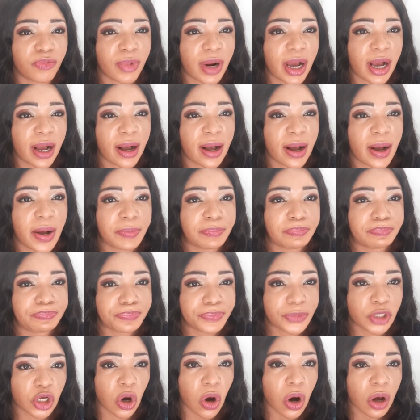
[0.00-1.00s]
um,
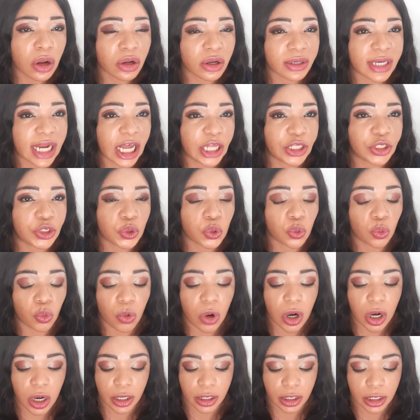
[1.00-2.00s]
color that you
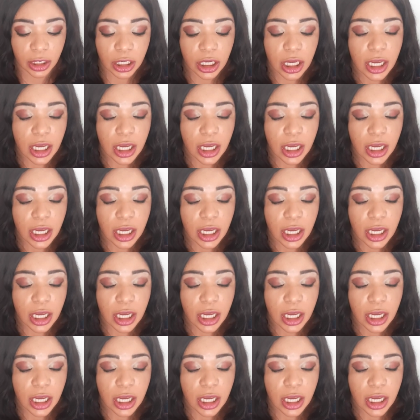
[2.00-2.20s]
want